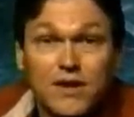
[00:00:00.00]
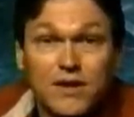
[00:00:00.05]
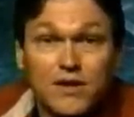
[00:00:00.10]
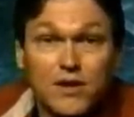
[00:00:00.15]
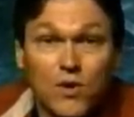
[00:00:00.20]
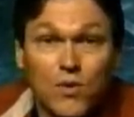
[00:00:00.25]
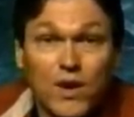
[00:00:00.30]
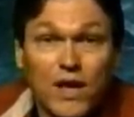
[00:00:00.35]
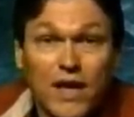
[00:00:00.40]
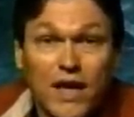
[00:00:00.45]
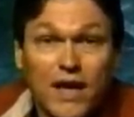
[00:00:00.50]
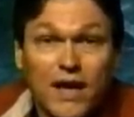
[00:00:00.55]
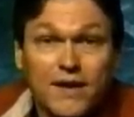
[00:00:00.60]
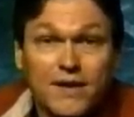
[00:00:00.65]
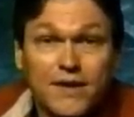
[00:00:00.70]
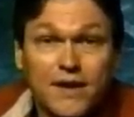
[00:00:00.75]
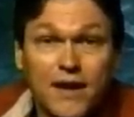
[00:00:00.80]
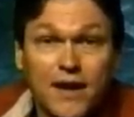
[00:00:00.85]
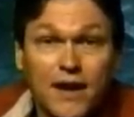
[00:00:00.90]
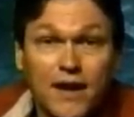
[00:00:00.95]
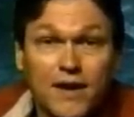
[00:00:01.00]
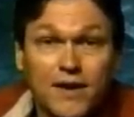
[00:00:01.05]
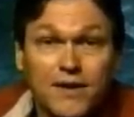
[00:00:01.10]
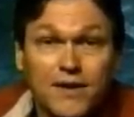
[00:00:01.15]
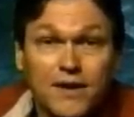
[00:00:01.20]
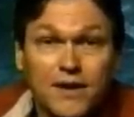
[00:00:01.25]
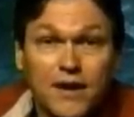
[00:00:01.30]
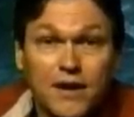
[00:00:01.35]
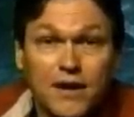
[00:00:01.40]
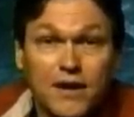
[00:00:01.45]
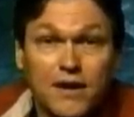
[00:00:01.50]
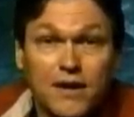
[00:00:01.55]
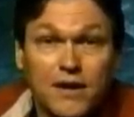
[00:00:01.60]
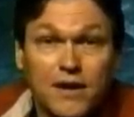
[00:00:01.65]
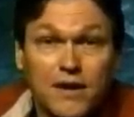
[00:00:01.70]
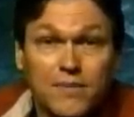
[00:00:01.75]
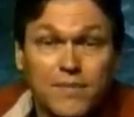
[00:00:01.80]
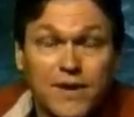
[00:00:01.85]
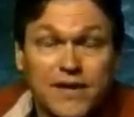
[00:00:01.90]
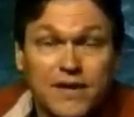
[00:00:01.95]
go ahead and
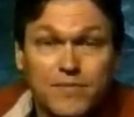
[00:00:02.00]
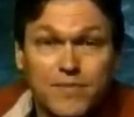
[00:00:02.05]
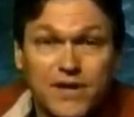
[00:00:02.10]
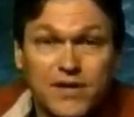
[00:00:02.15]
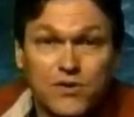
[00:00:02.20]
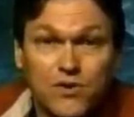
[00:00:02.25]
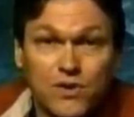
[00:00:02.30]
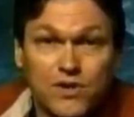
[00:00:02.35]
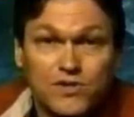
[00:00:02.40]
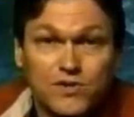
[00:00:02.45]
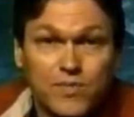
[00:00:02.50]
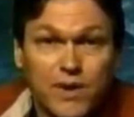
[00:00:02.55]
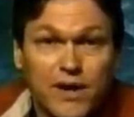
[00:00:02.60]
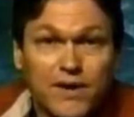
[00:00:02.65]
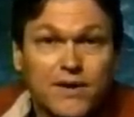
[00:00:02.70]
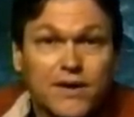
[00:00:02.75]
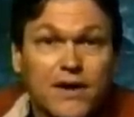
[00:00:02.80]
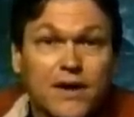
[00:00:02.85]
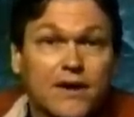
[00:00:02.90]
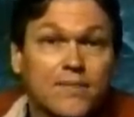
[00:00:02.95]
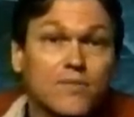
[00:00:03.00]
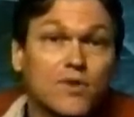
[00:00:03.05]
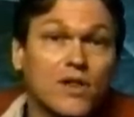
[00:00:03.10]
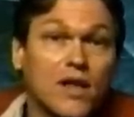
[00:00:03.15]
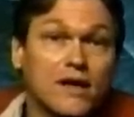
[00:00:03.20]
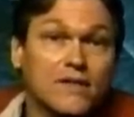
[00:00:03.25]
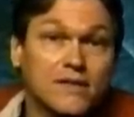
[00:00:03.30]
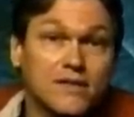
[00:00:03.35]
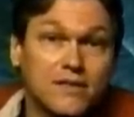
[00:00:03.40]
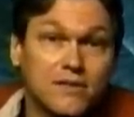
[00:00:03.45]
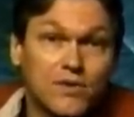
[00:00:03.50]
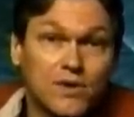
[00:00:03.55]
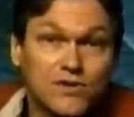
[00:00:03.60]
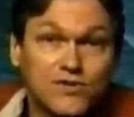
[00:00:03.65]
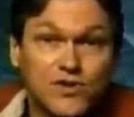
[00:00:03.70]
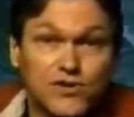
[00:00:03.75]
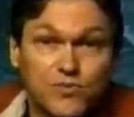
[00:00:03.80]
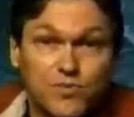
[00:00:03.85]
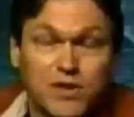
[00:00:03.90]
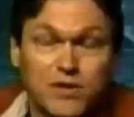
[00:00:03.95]
make a big noise about it, and I'm glad that there are
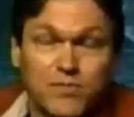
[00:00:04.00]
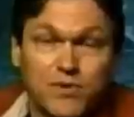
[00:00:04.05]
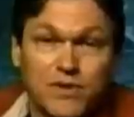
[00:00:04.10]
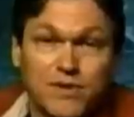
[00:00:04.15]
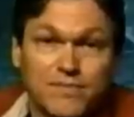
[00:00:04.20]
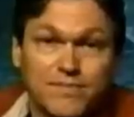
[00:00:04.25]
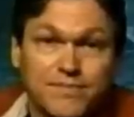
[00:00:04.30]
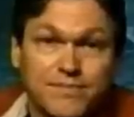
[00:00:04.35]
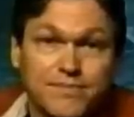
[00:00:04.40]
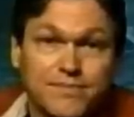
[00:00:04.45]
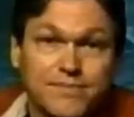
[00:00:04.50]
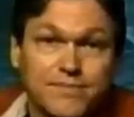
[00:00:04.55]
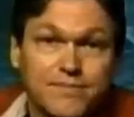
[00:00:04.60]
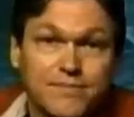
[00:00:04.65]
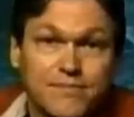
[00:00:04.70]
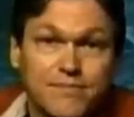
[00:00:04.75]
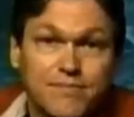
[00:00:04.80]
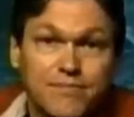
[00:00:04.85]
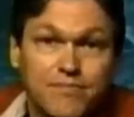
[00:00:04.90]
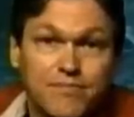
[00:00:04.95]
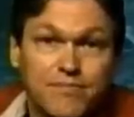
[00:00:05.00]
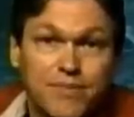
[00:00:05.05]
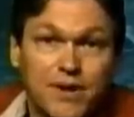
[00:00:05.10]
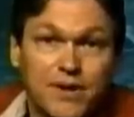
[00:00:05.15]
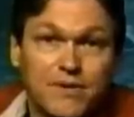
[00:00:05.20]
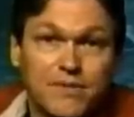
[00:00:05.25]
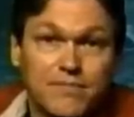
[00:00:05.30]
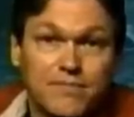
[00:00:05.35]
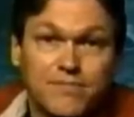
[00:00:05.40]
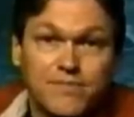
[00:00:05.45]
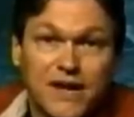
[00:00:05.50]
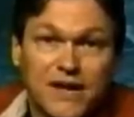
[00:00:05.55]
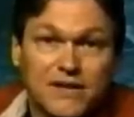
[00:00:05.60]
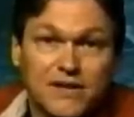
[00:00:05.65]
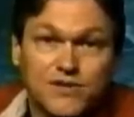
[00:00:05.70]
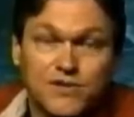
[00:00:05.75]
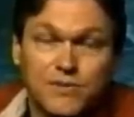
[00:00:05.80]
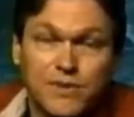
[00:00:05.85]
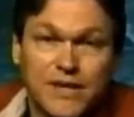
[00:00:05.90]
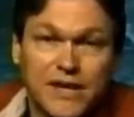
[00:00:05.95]
such people. Mm-hmm. But that
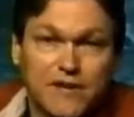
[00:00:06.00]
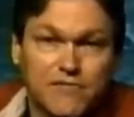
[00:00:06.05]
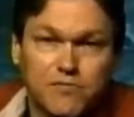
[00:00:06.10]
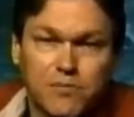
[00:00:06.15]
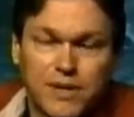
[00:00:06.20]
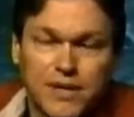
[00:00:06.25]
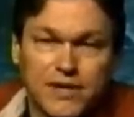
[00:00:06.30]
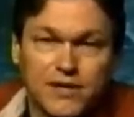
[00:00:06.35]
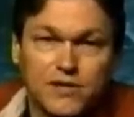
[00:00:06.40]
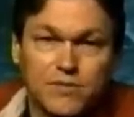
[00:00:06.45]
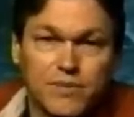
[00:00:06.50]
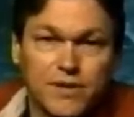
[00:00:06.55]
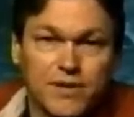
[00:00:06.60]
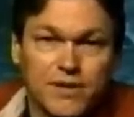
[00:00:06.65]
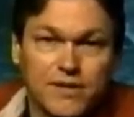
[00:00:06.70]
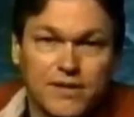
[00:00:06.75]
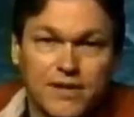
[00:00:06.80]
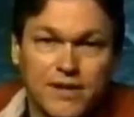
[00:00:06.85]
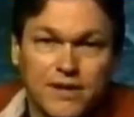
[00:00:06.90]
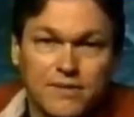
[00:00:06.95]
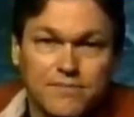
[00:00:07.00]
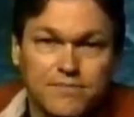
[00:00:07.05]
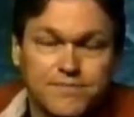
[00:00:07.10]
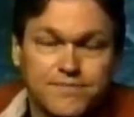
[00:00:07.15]
doesn't mean everybody has to be like that.